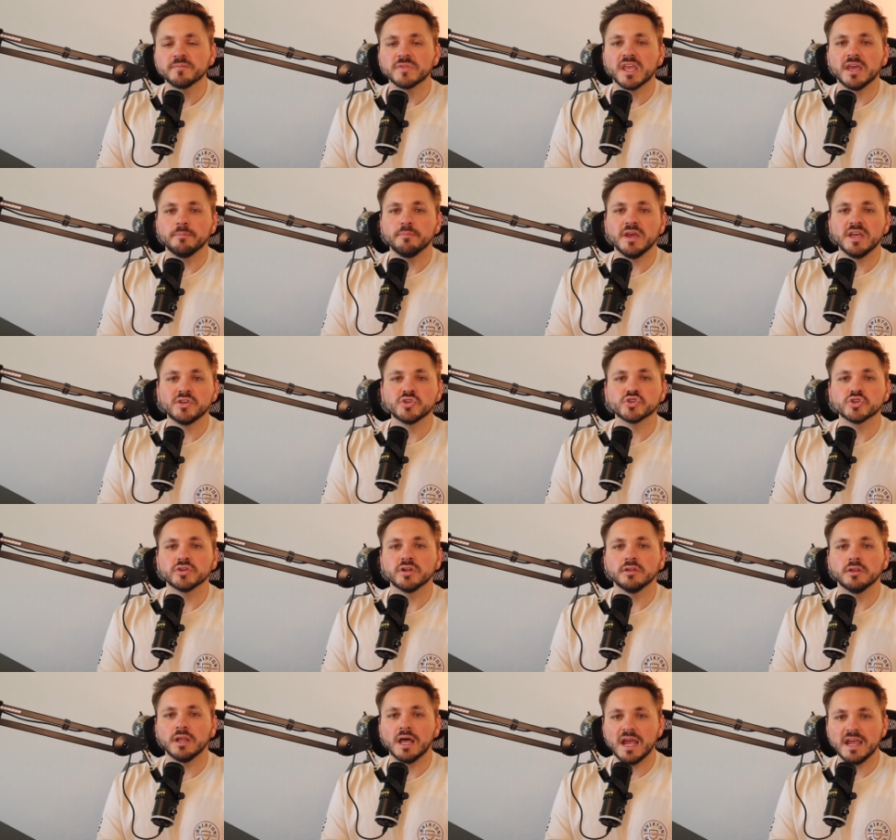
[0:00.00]
and make sure to
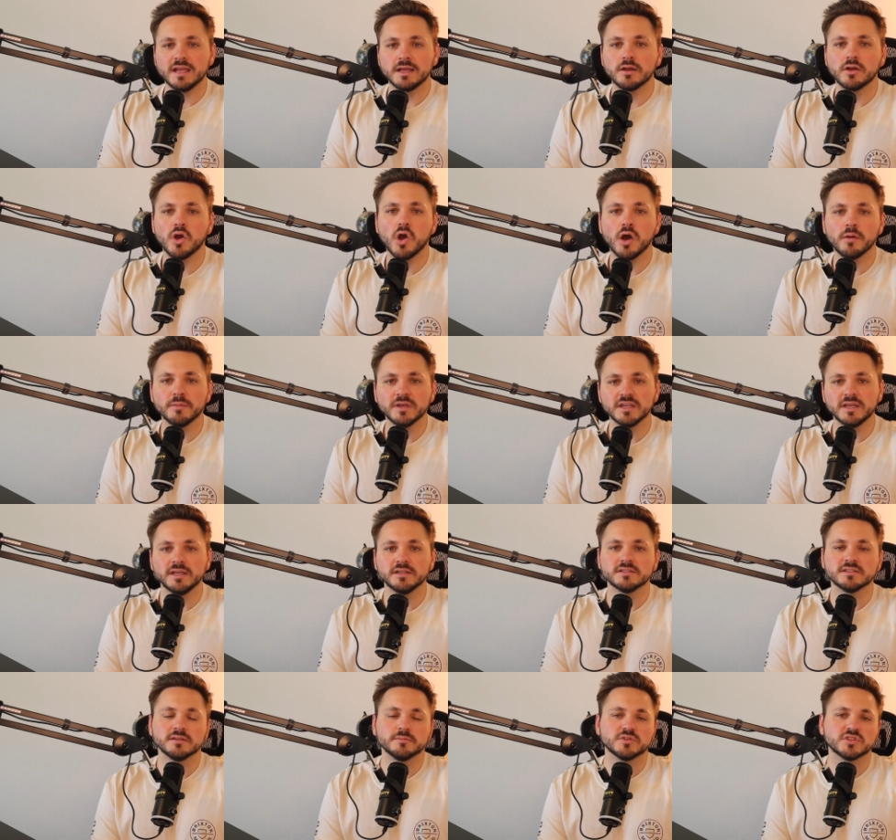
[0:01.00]
like, comment, and
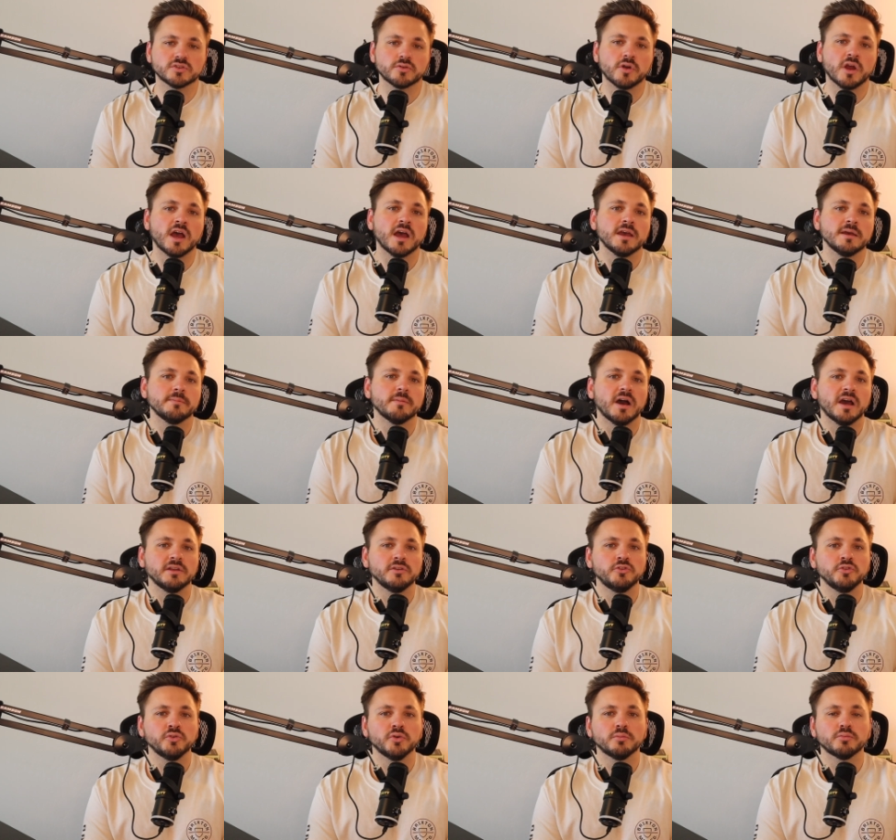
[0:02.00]
subscribe. I
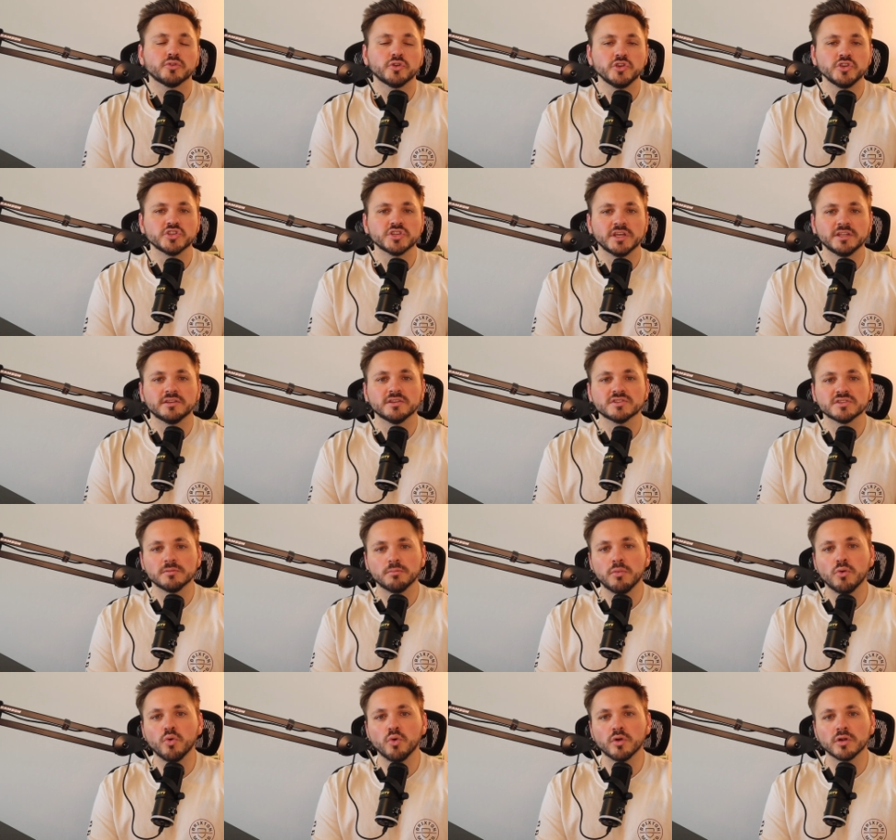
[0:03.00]
do appreciate the
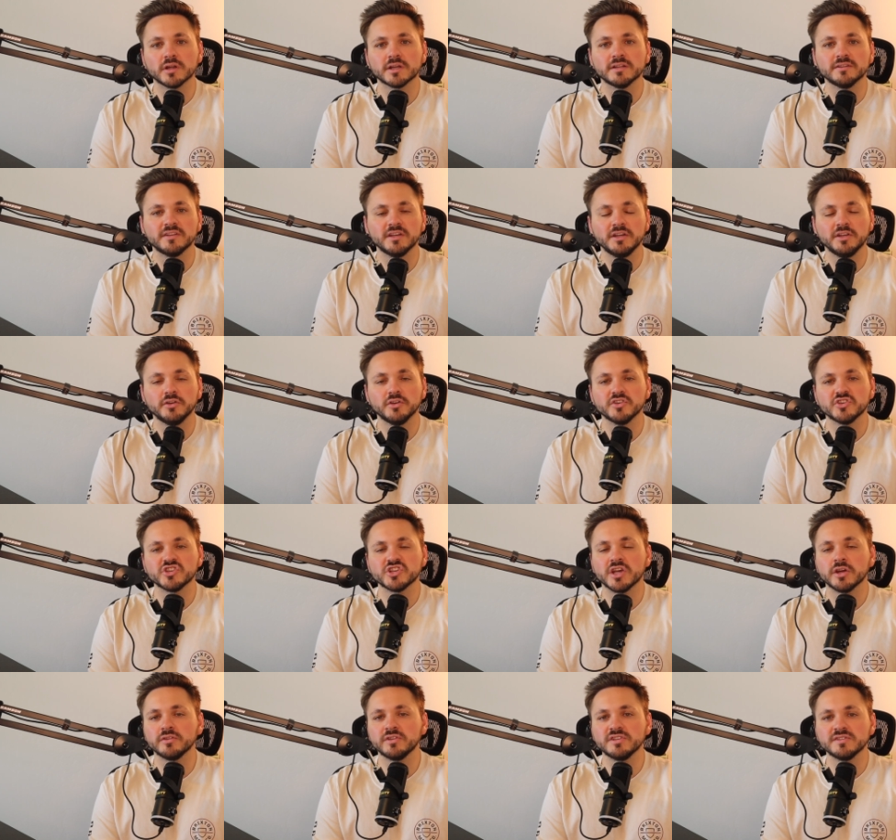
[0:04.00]
support. Continue to
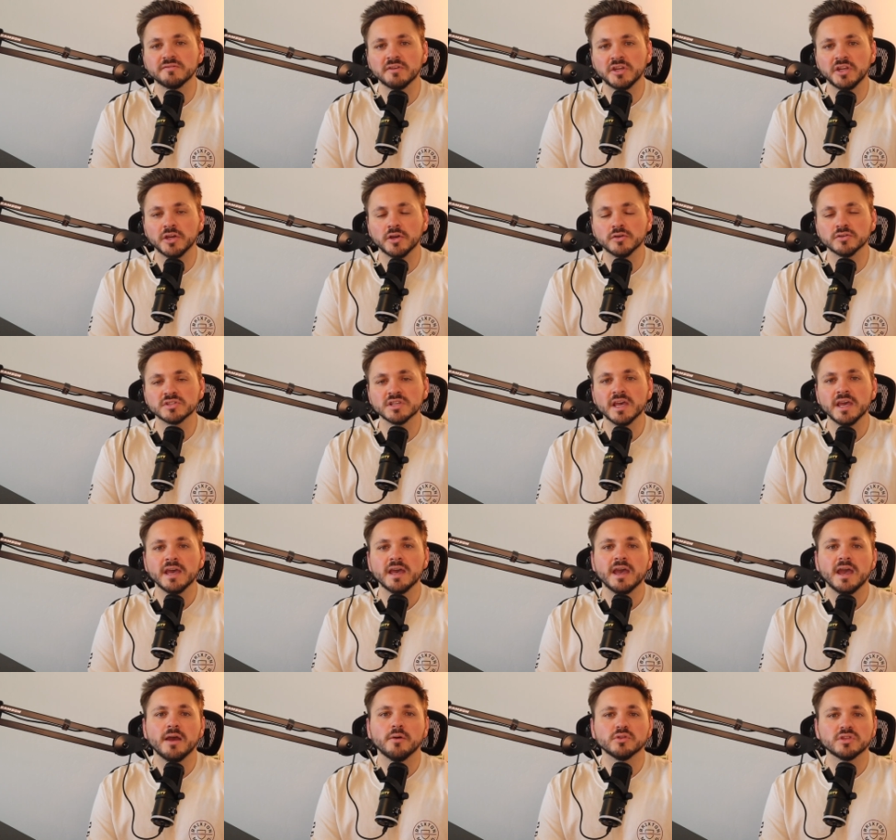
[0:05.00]
share these videos.
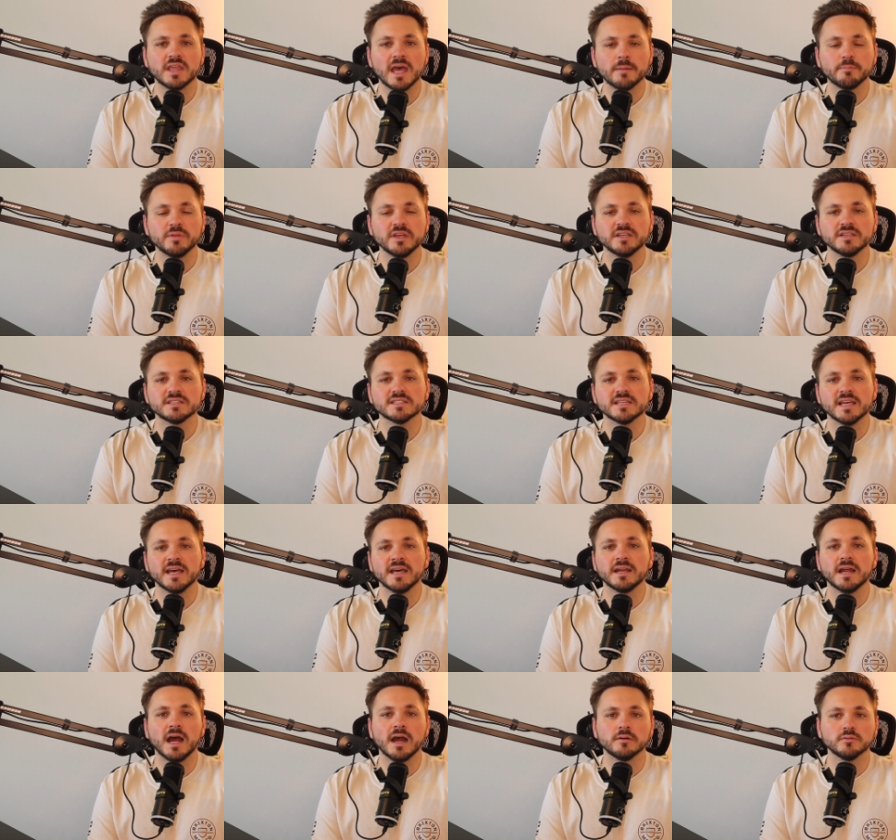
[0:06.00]
And with that being
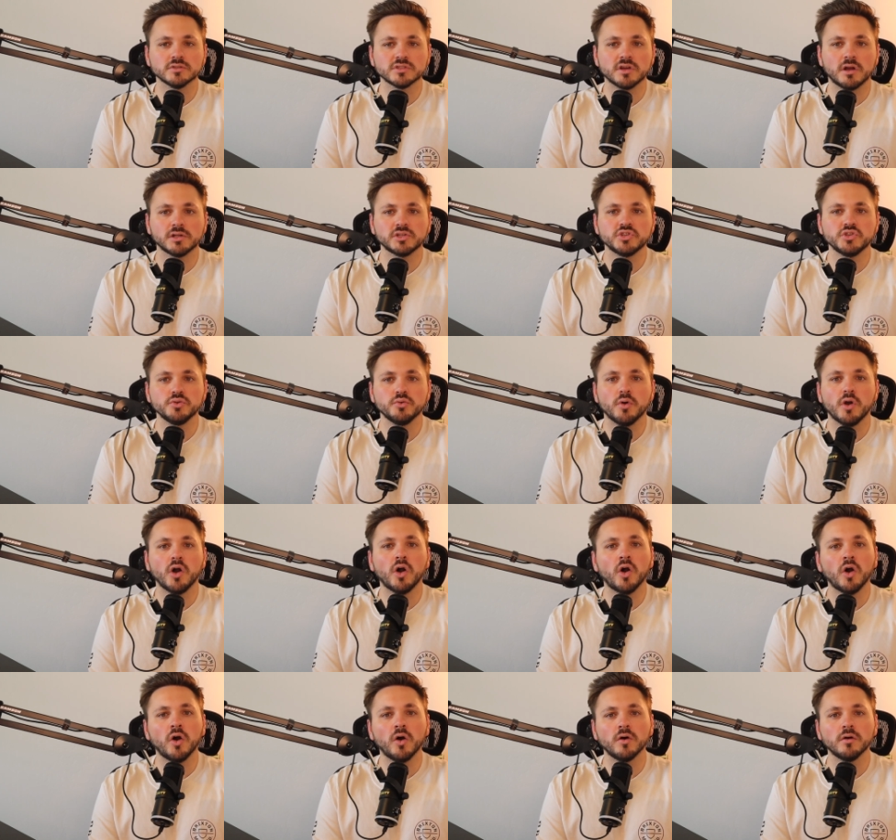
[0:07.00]
said, I will talk to you
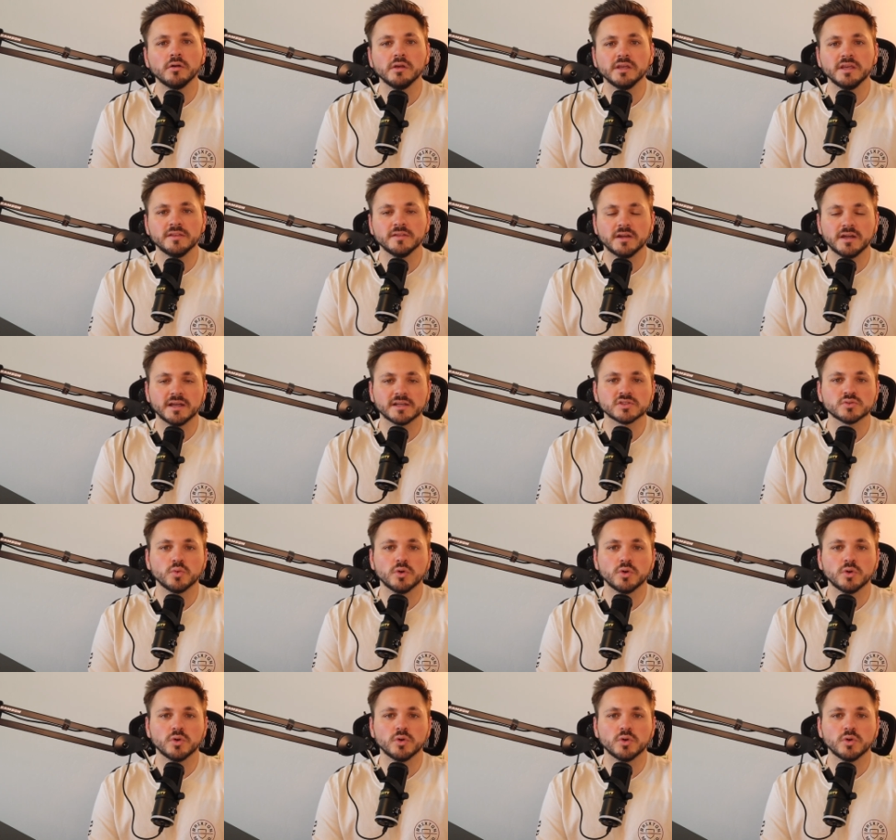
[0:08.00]
all in the next